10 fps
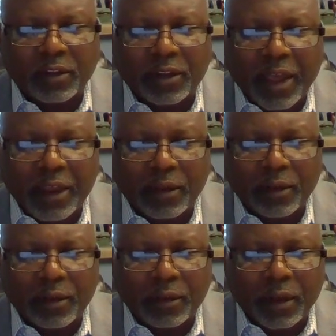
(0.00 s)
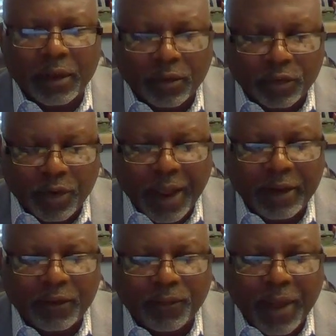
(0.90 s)
state, they're
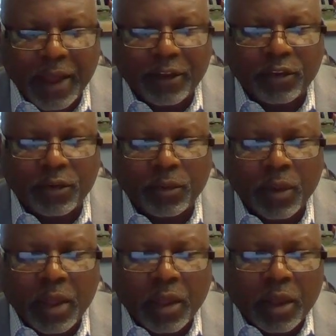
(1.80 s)
trying to find you.